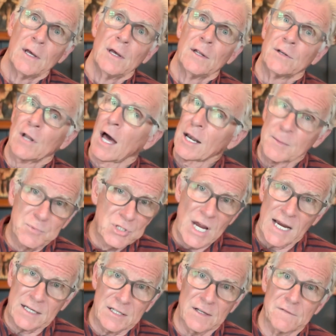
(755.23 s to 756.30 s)
not
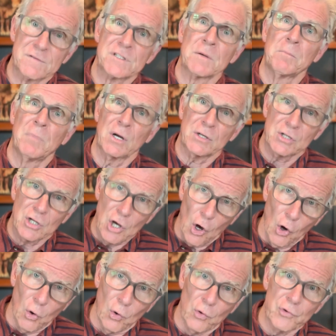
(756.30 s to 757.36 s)
objectives, but
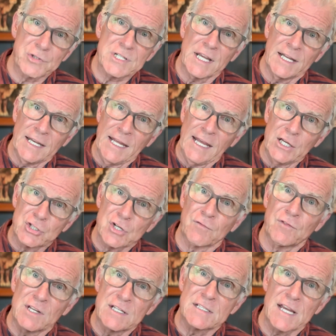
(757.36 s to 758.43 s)
goals in each of
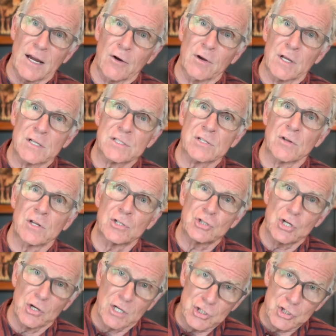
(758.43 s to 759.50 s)
these areas so that
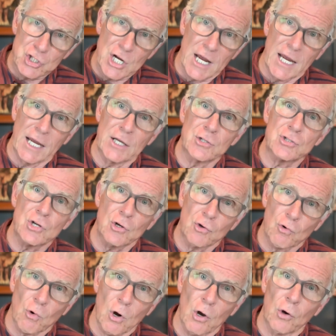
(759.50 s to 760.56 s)
you can change,
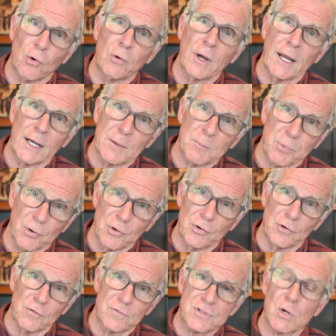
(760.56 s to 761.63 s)
grow, and
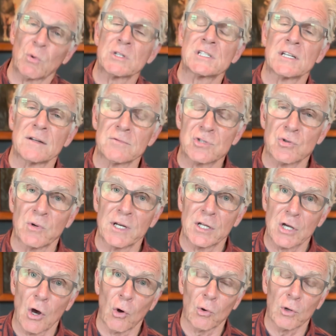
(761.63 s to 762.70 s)
improve. So what's the difference between a
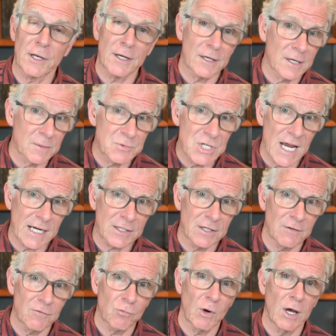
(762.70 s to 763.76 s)
goal and an
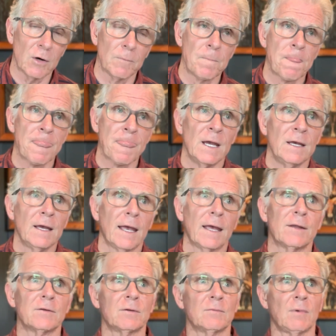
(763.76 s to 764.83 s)
objective? Well,
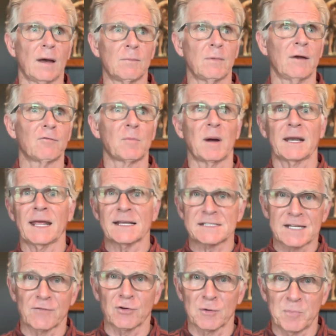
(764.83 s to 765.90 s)
and everybody has
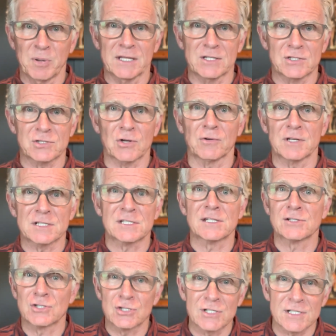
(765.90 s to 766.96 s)
different opinions on this.
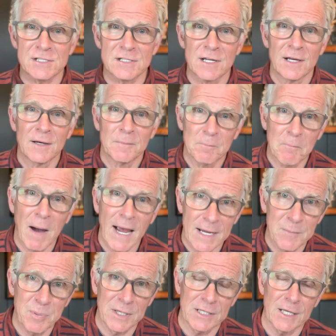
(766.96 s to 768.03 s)
This is just my
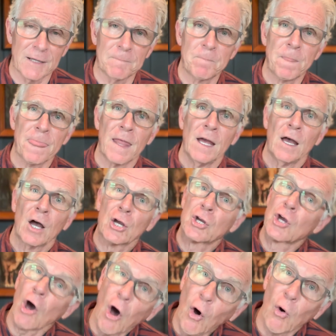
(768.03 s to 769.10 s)
opinion. A
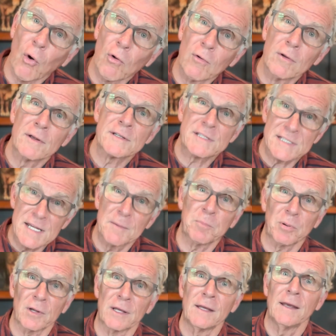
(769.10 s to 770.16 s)
goal
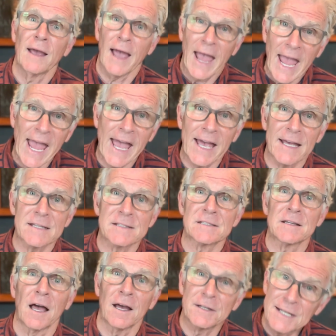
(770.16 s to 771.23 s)
simply has
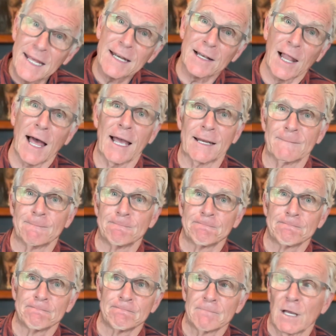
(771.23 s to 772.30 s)
a deadline.
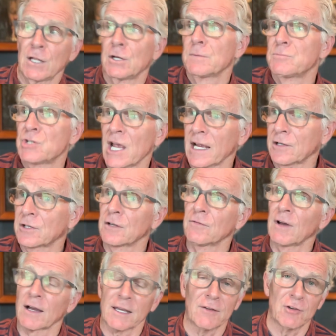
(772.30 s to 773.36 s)
An objective,
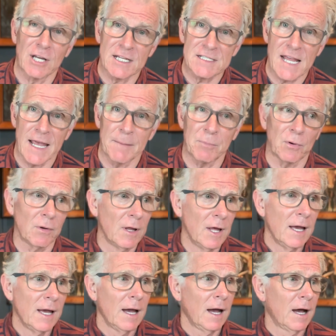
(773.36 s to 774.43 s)
I'll give you an example.
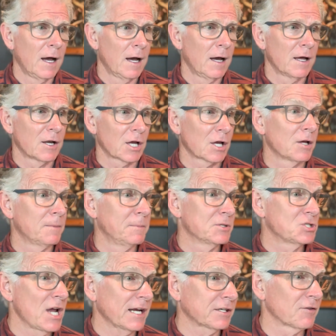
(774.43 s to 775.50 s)
An
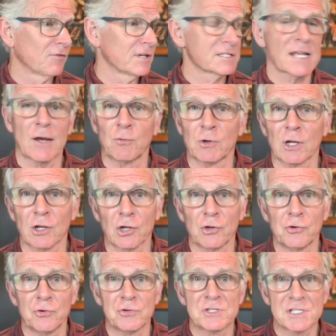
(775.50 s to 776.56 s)
objective is I want to
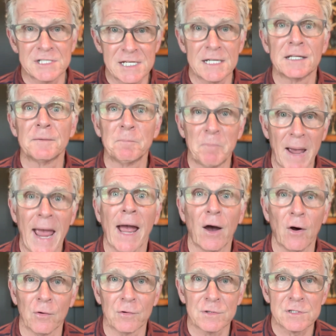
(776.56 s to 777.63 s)
lose 10
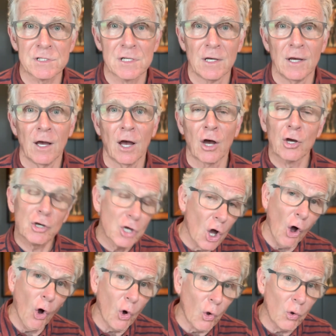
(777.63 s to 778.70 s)
pounds. A
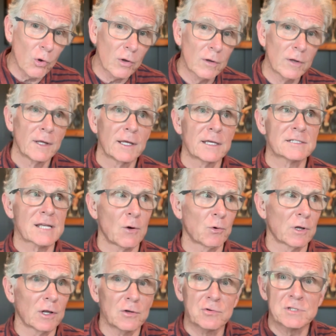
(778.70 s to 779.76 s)
goal is I want
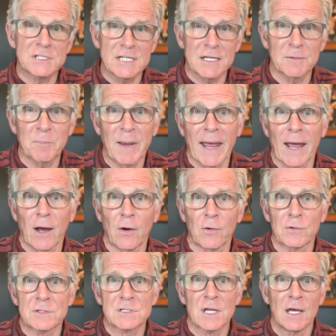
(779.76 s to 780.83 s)
to lose 10
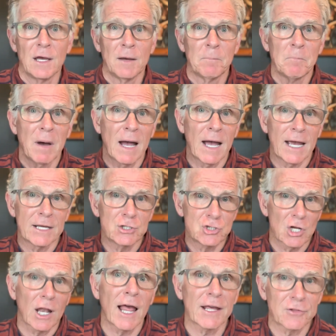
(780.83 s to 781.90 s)
pounds by
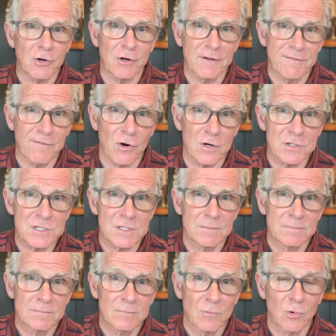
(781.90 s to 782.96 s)
July 31st.
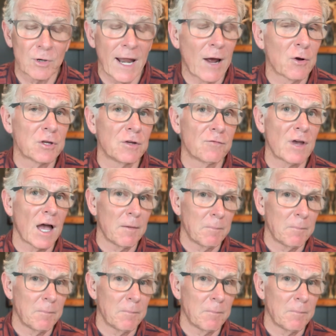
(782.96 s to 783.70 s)
Well, now you've got